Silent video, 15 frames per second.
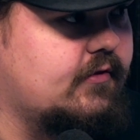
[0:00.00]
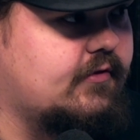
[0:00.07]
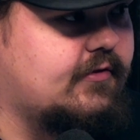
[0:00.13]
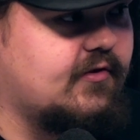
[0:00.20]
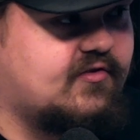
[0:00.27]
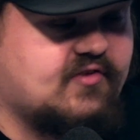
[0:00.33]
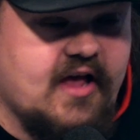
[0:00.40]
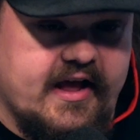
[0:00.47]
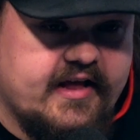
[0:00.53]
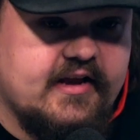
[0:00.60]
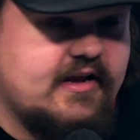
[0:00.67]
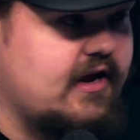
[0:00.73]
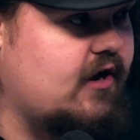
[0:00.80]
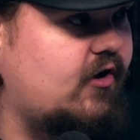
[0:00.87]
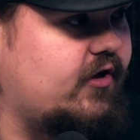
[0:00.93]
The
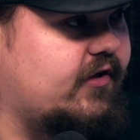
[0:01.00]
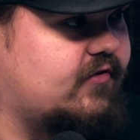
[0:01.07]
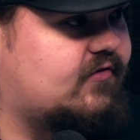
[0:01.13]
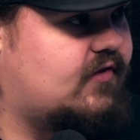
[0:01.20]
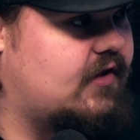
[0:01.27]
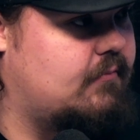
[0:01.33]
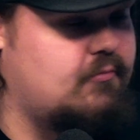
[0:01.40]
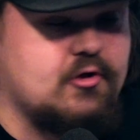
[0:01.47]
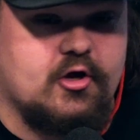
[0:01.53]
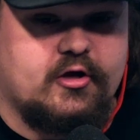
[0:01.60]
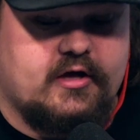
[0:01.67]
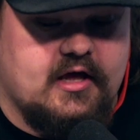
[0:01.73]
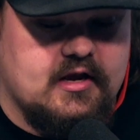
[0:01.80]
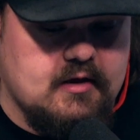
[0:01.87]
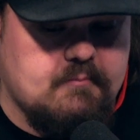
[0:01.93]
secondary is deep. You're
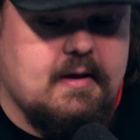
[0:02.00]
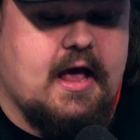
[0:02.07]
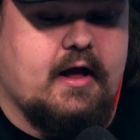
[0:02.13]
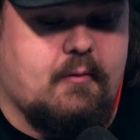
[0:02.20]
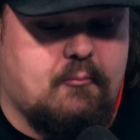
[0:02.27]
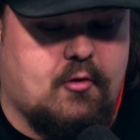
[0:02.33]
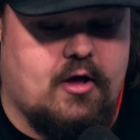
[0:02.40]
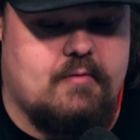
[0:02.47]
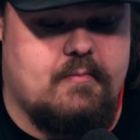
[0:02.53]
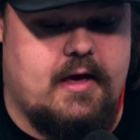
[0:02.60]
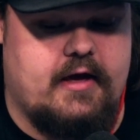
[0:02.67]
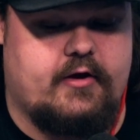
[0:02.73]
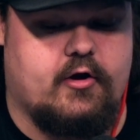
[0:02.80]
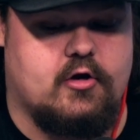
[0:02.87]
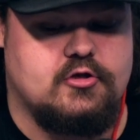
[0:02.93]
getting back a
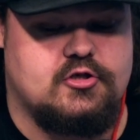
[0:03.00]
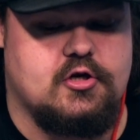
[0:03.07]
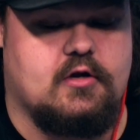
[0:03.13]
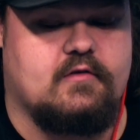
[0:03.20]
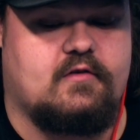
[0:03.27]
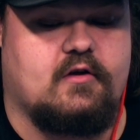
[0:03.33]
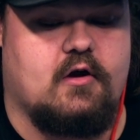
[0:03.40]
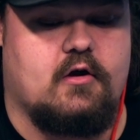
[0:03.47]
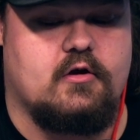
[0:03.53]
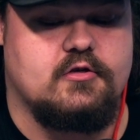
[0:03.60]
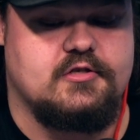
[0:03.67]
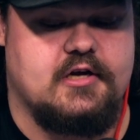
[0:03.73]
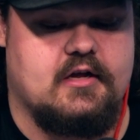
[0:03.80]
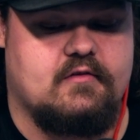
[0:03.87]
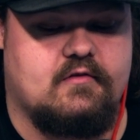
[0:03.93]
playmaker in Chauncey
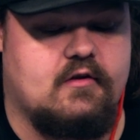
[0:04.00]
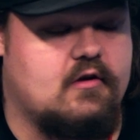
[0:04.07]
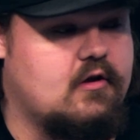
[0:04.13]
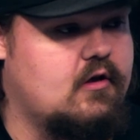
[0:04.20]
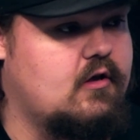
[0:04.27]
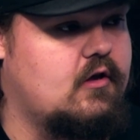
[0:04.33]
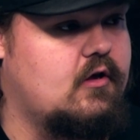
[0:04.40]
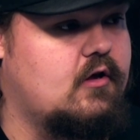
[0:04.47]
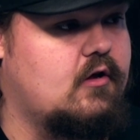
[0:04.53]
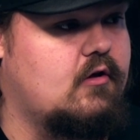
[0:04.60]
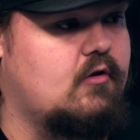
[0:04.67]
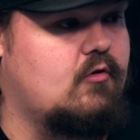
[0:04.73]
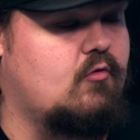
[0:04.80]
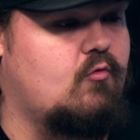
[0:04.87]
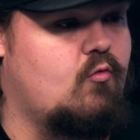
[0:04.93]
Gardner-Johnson.
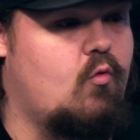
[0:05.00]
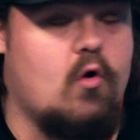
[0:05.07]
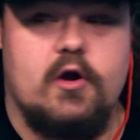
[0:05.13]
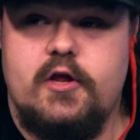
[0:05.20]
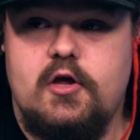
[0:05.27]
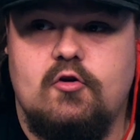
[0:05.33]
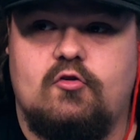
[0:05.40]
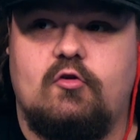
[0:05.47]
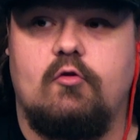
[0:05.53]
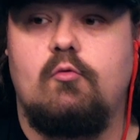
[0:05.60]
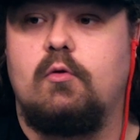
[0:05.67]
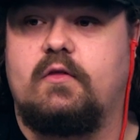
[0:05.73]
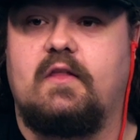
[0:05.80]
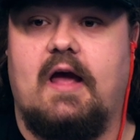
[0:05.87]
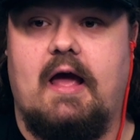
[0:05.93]
What do you do
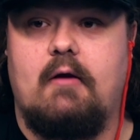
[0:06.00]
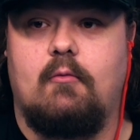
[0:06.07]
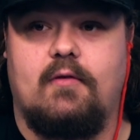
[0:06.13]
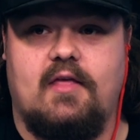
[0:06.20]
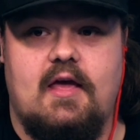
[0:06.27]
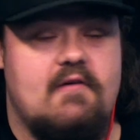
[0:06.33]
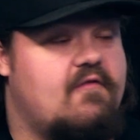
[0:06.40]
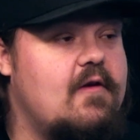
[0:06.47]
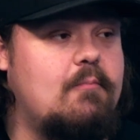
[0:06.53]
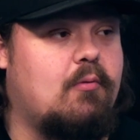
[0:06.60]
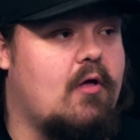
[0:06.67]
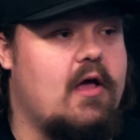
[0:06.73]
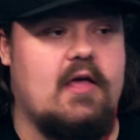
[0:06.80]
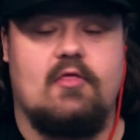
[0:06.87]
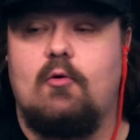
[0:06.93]
with that? With Iffy
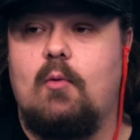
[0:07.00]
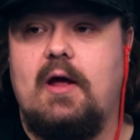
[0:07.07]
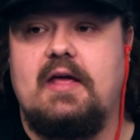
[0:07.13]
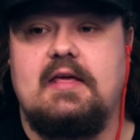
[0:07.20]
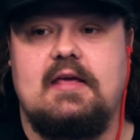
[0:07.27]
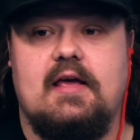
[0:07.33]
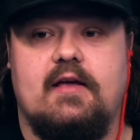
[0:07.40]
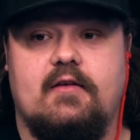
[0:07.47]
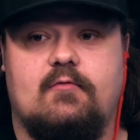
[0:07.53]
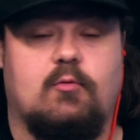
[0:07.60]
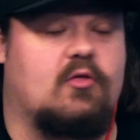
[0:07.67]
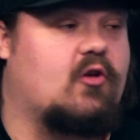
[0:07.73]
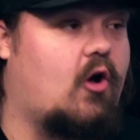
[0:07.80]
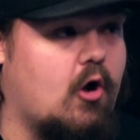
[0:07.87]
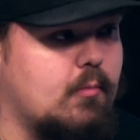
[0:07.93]
playing the way he is,
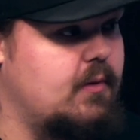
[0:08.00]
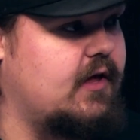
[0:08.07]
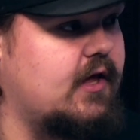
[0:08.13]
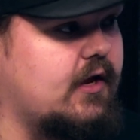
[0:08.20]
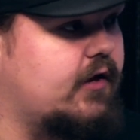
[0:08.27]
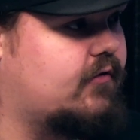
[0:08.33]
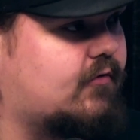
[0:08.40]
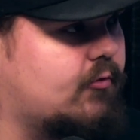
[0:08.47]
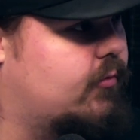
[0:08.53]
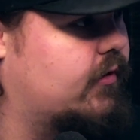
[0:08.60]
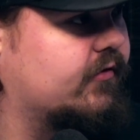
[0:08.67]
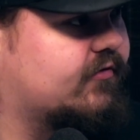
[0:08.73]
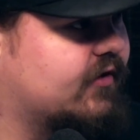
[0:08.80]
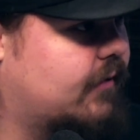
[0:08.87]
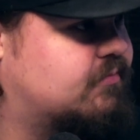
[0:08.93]
with Kirby getting 2
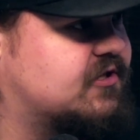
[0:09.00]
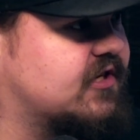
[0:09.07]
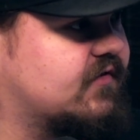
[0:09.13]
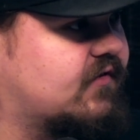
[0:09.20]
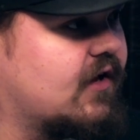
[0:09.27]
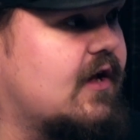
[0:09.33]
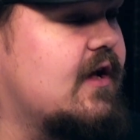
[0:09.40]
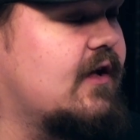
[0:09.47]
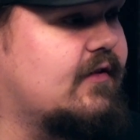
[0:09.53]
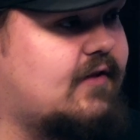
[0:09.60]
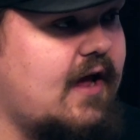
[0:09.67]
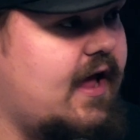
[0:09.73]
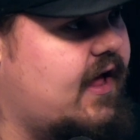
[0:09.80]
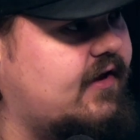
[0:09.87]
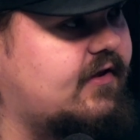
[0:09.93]
interceptions
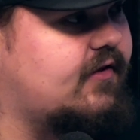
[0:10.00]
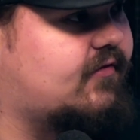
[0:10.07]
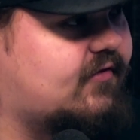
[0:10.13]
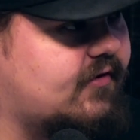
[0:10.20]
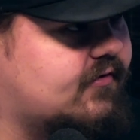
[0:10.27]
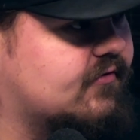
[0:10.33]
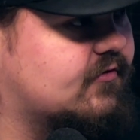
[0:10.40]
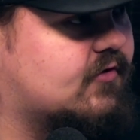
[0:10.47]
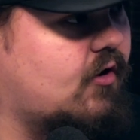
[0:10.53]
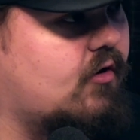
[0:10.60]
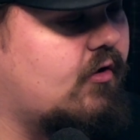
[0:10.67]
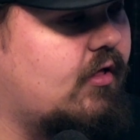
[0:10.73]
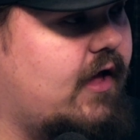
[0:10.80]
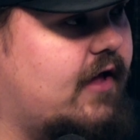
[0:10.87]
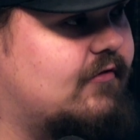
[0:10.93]
to add to his season
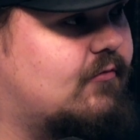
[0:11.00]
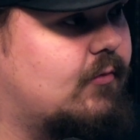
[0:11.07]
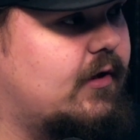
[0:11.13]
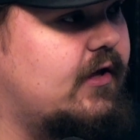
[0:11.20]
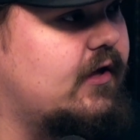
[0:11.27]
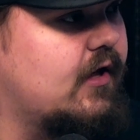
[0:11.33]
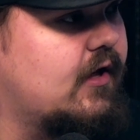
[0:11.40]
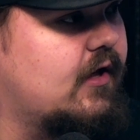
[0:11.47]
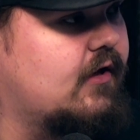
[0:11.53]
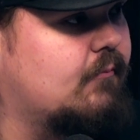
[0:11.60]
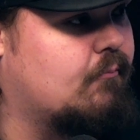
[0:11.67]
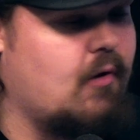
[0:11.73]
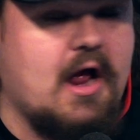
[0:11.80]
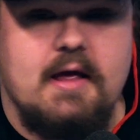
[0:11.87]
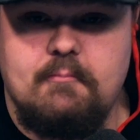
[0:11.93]
total last week,
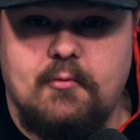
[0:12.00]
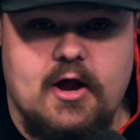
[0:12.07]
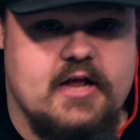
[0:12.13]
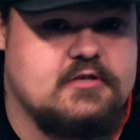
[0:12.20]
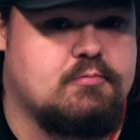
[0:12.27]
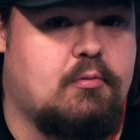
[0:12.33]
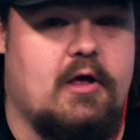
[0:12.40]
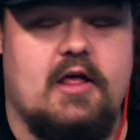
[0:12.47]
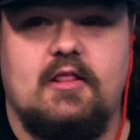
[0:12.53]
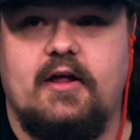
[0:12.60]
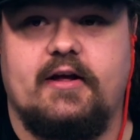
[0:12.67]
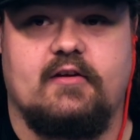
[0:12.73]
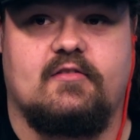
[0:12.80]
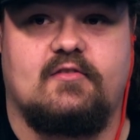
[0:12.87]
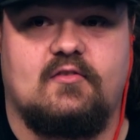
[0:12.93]
Brian Branch playing
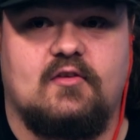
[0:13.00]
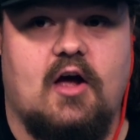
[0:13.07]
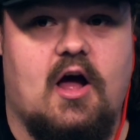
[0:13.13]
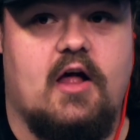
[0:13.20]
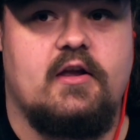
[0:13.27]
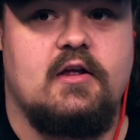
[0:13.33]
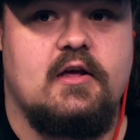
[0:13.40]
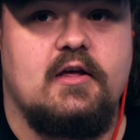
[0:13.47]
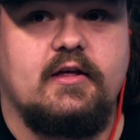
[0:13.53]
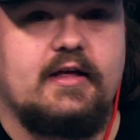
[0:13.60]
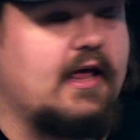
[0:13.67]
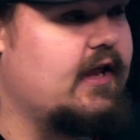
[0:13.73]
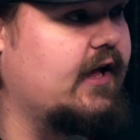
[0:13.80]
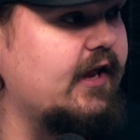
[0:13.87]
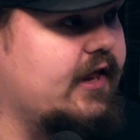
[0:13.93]
like a stud,
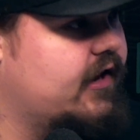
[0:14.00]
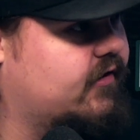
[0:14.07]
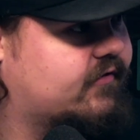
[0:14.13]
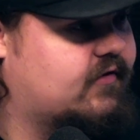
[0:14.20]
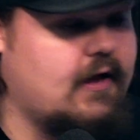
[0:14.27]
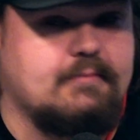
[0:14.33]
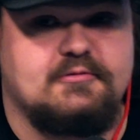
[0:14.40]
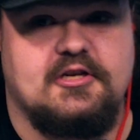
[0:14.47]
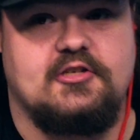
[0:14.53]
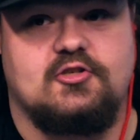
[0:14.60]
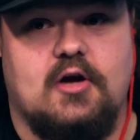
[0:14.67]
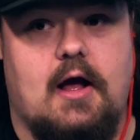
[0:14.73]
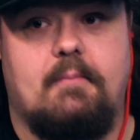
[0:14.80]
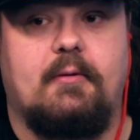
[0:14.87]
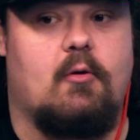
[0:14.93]
getting an interception,
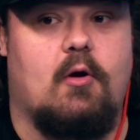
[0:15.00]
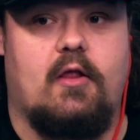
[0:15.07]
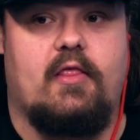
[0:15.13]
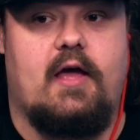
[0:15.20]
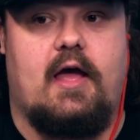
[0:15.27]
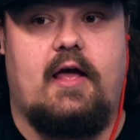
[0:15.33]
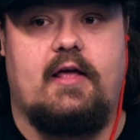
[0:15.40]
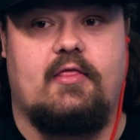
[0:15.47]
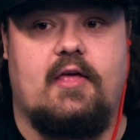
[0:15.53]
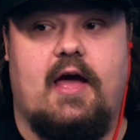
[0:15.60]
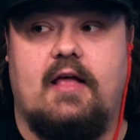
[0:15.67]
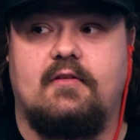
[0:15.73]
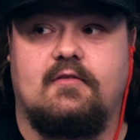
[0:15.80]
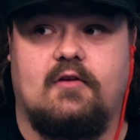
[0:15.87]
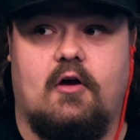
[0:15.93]
dropping one in
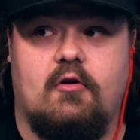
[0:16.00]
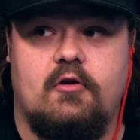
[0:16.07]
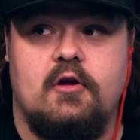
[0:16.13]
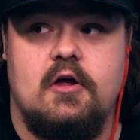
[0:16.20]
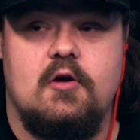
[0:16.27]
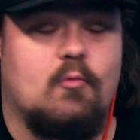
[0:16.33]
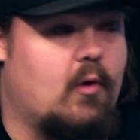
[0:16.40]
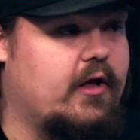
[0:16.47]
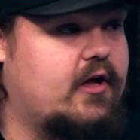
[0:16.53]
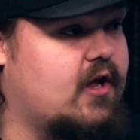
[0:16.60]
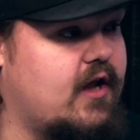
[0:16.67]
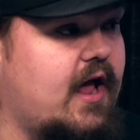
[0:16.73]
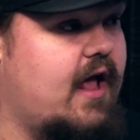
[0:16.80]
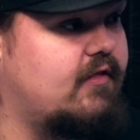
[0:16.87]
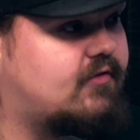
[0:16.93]
the end zone where he
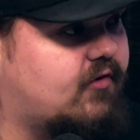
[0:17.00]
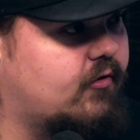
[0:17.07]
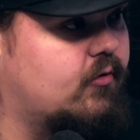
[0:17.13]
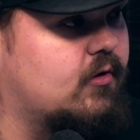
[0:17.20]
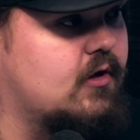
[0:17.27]
could have had 2.